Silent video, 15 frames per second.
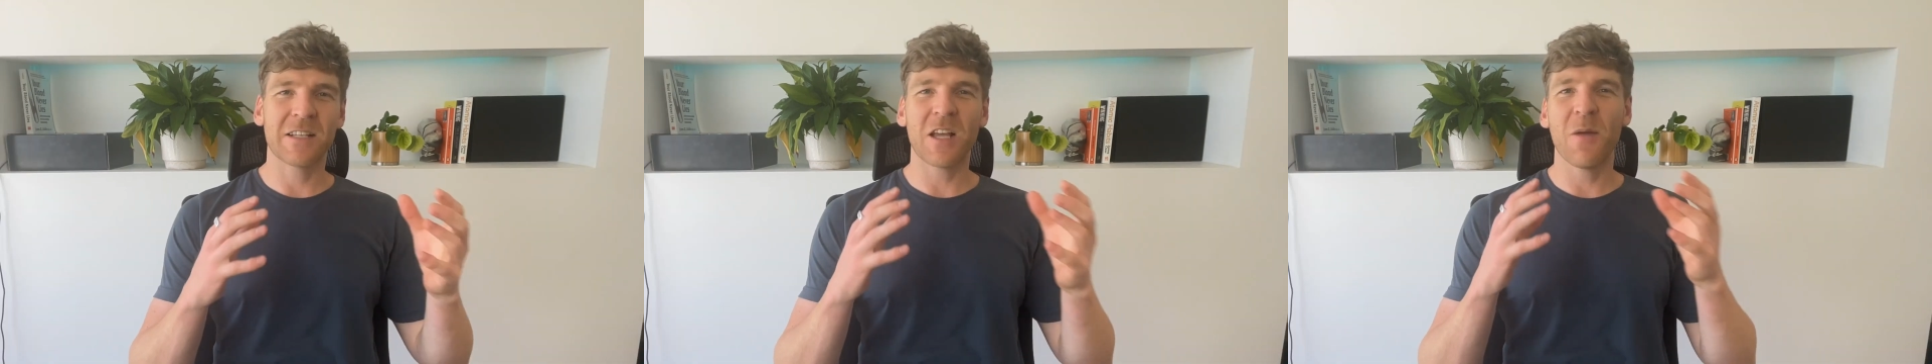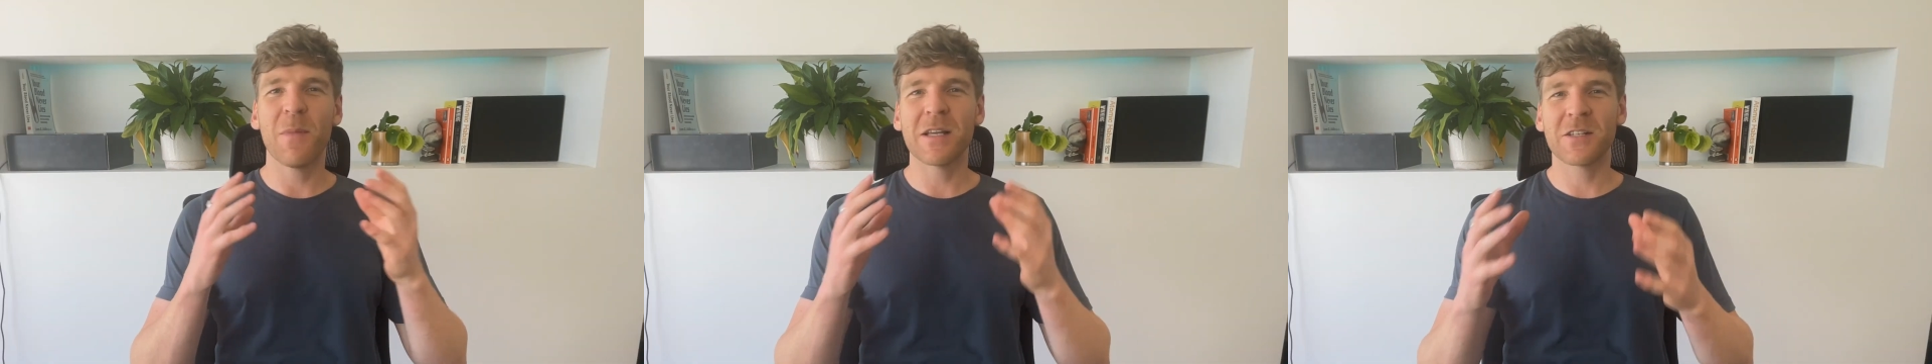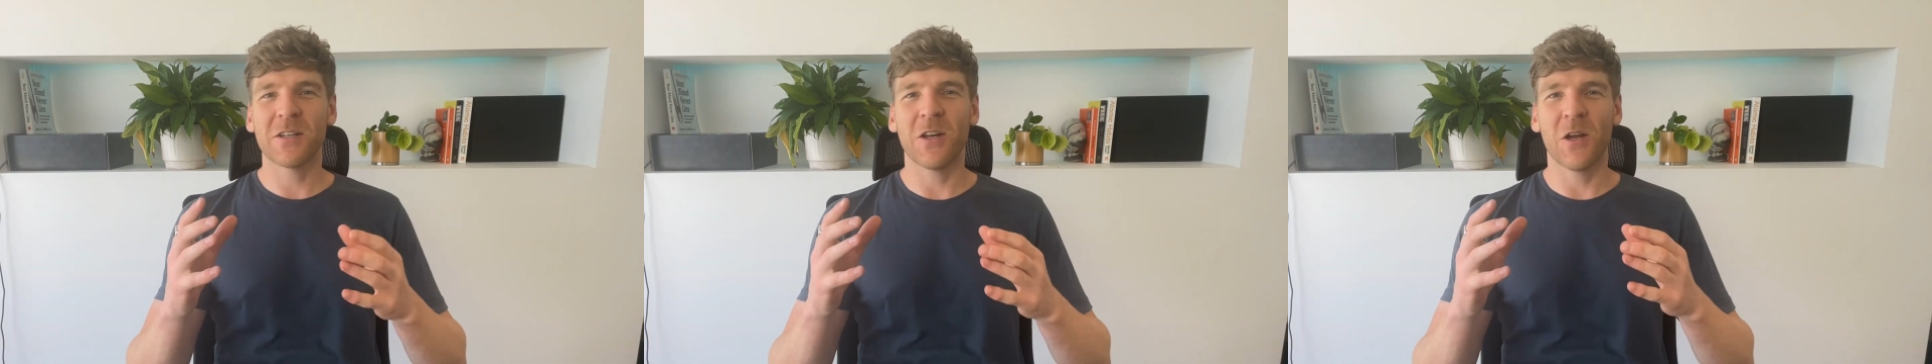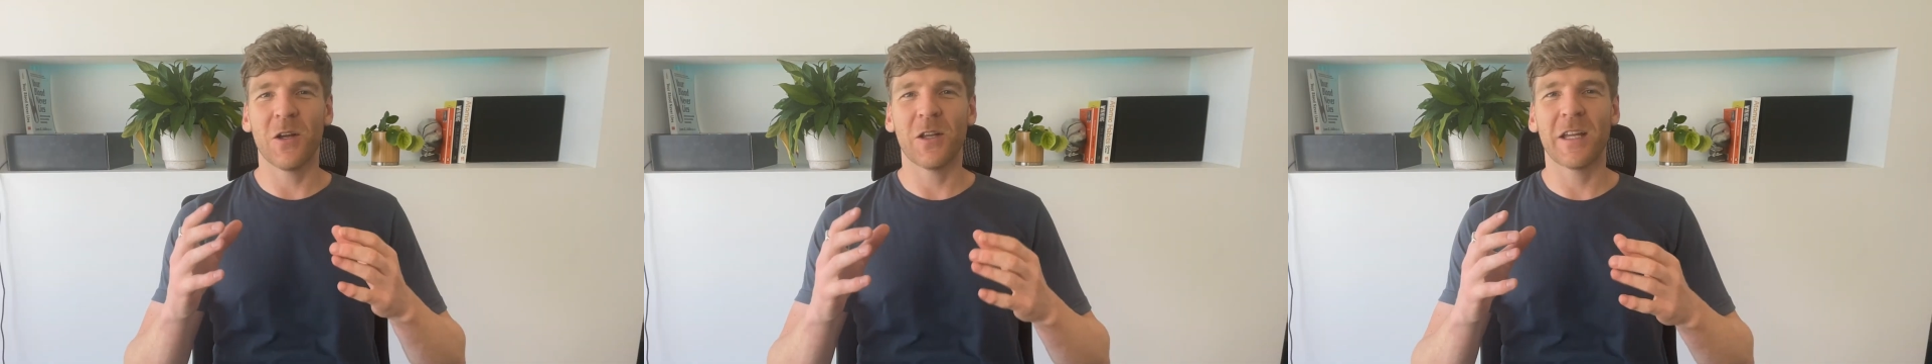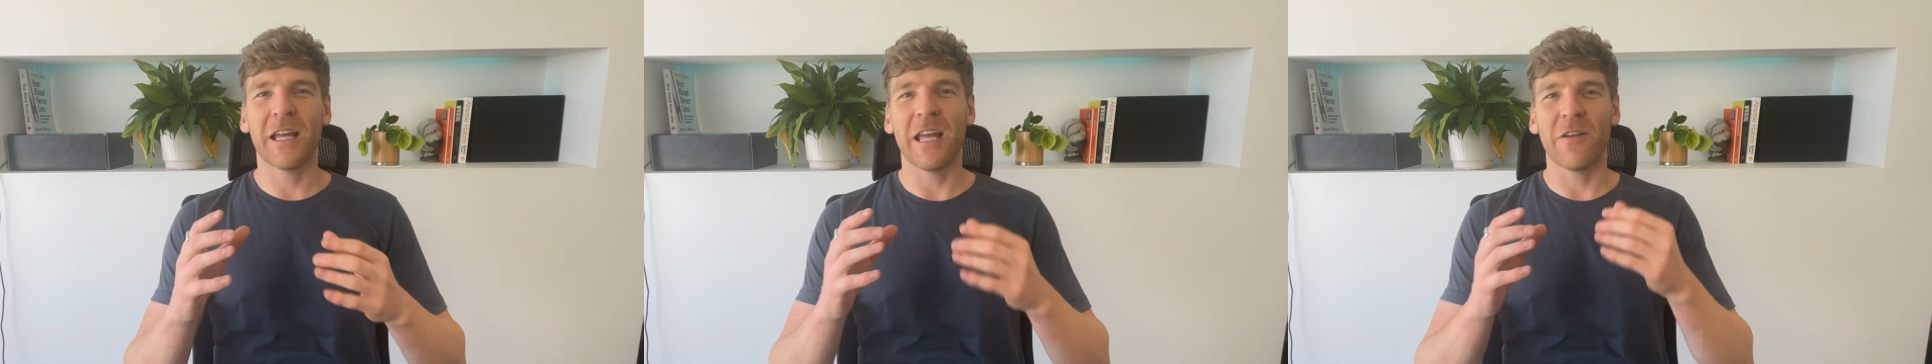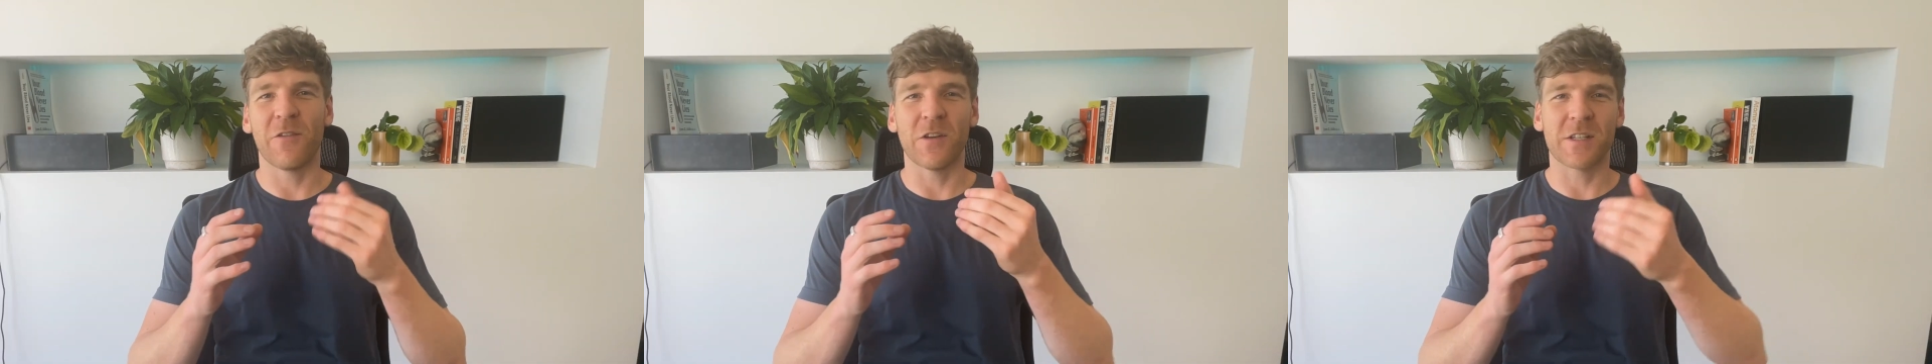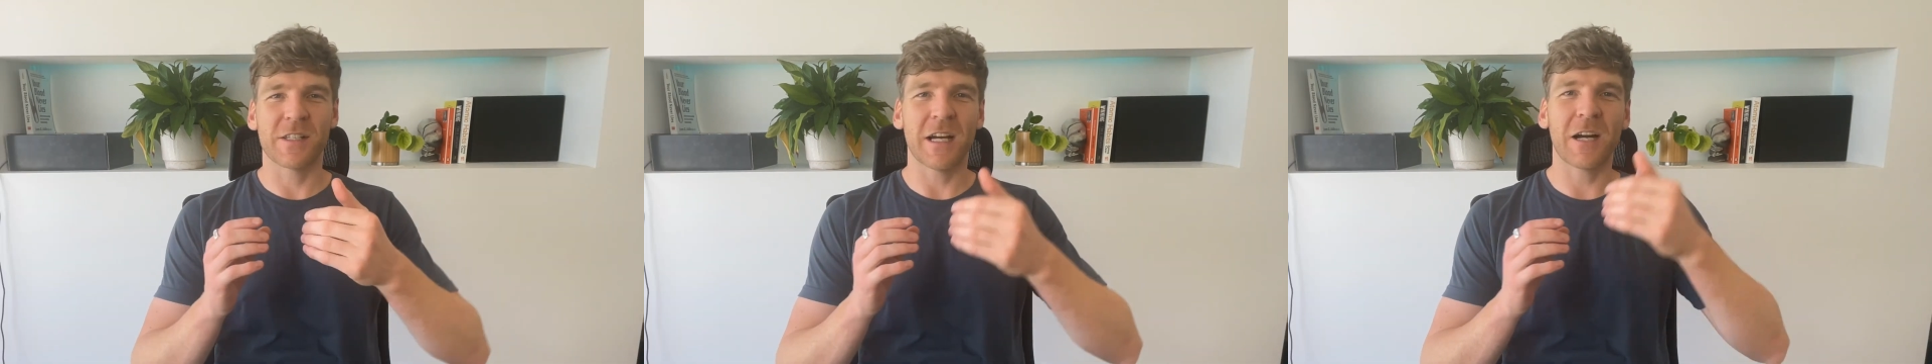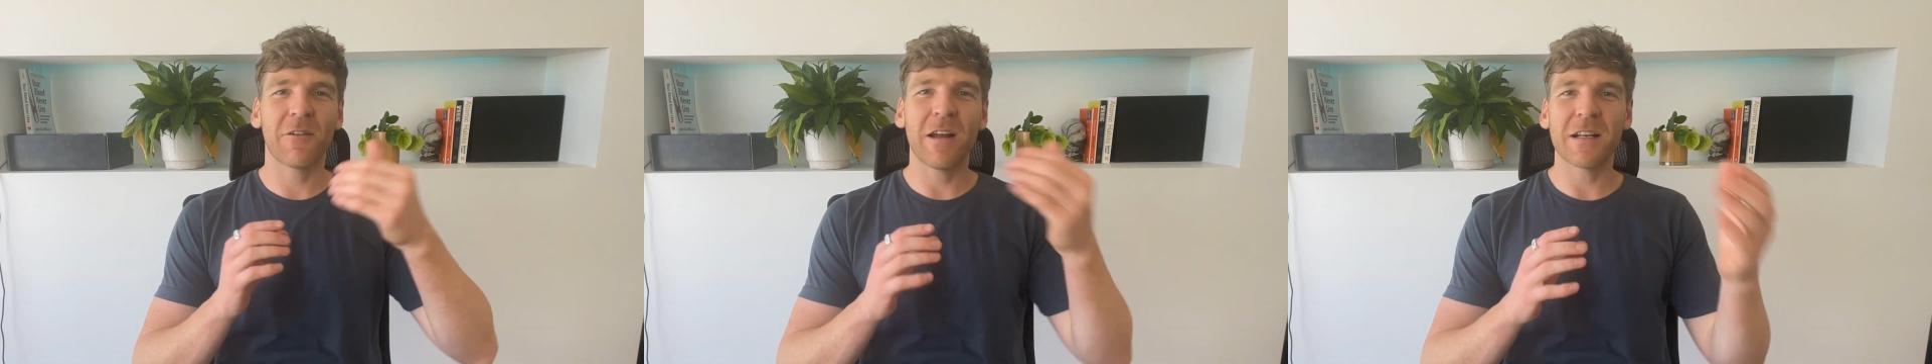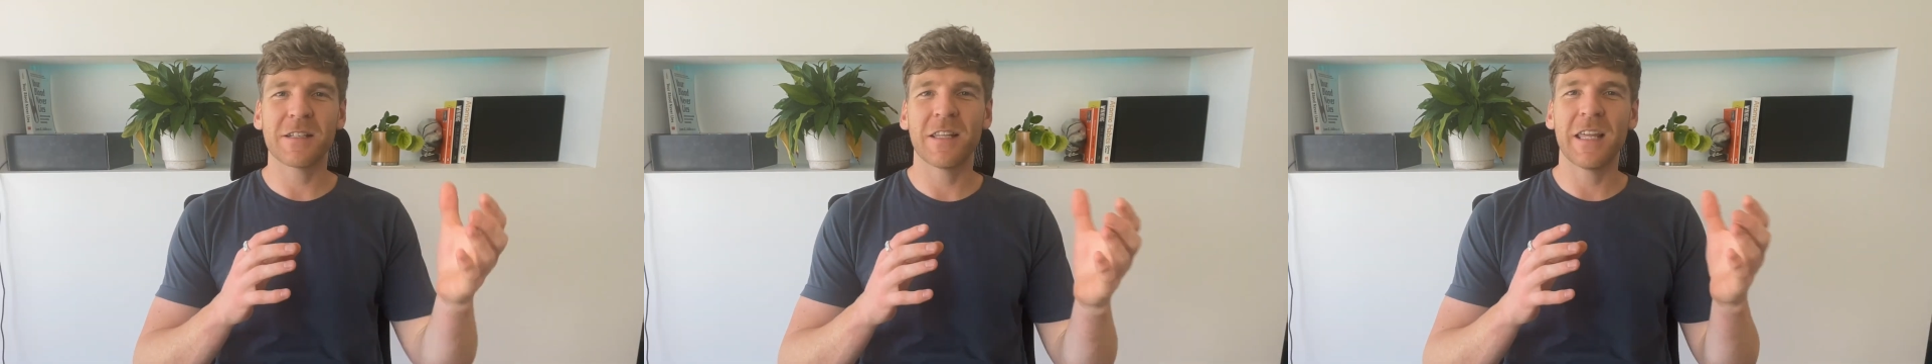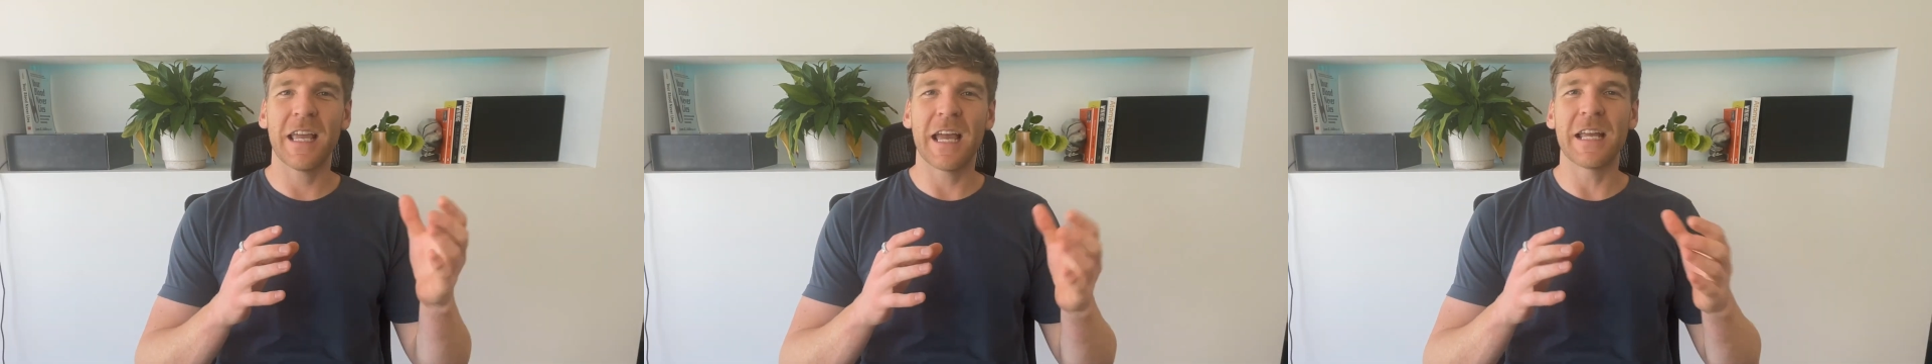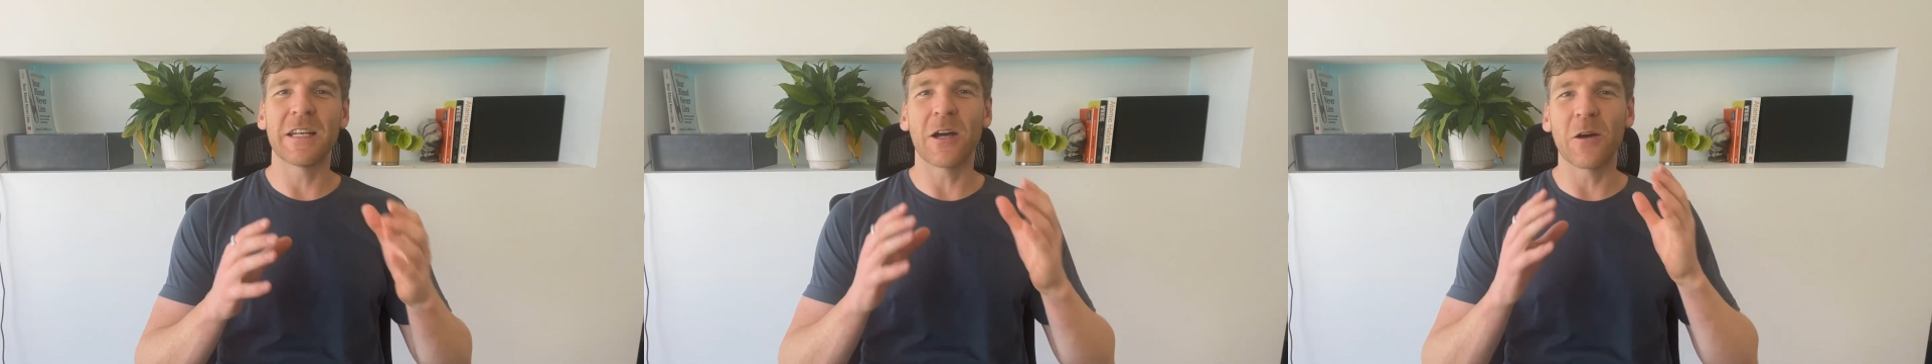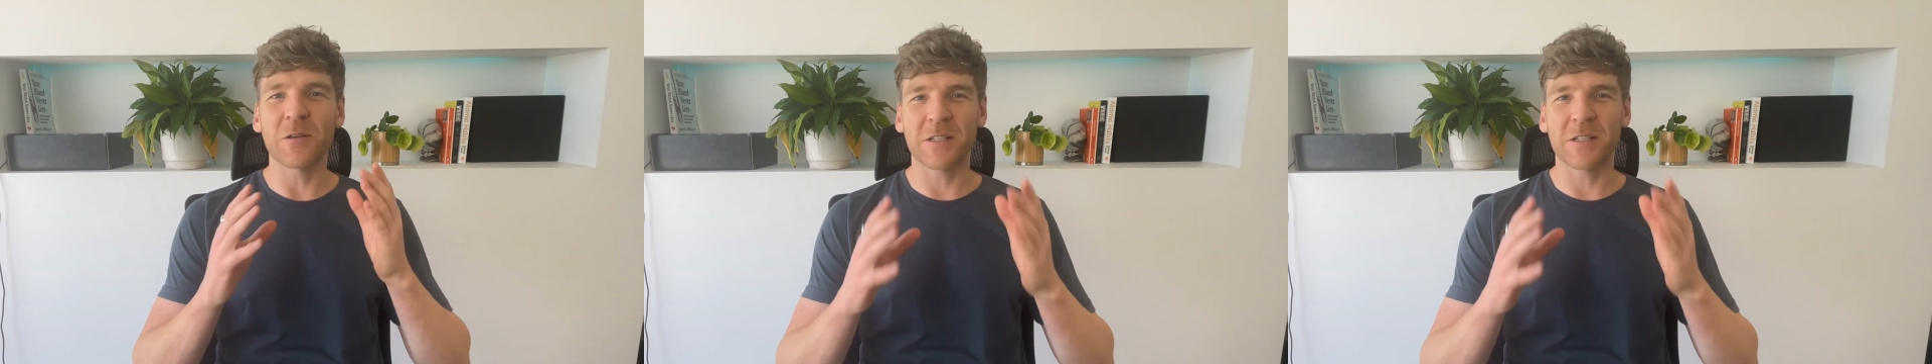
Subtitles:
I mentioned earlier, if you stuck around to the end, I was